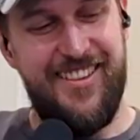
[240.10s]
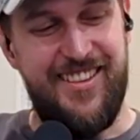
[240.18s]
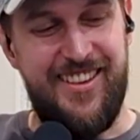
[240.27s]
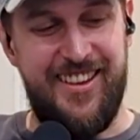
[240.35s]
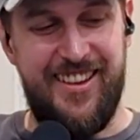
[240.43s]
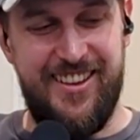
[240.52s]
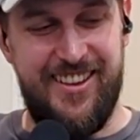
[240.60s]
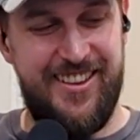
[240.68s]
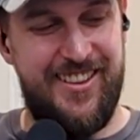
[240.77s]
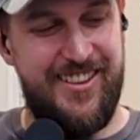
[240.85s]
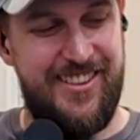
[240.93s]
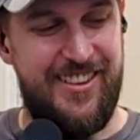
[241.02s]
Yeah.
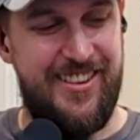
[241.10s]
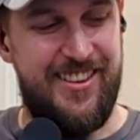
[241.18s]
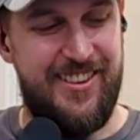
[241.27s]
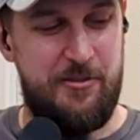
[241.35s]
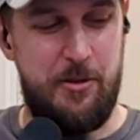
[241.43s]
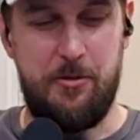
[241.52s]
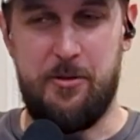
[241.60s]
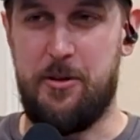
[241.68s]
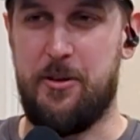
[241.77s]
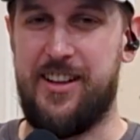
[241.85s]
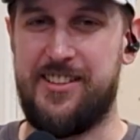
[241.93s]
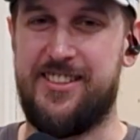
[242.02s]
We
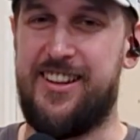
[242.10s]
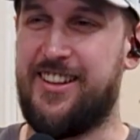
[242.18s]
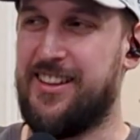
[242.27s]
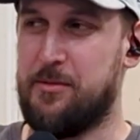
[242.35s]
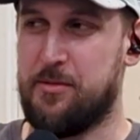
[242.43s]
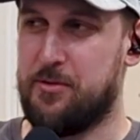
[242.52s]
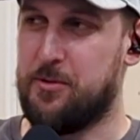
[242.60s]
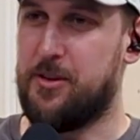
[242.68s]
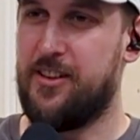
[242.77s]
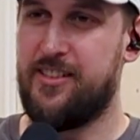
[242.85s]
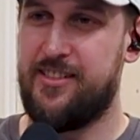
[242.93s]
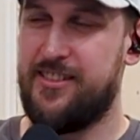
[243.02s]
were out cycling before.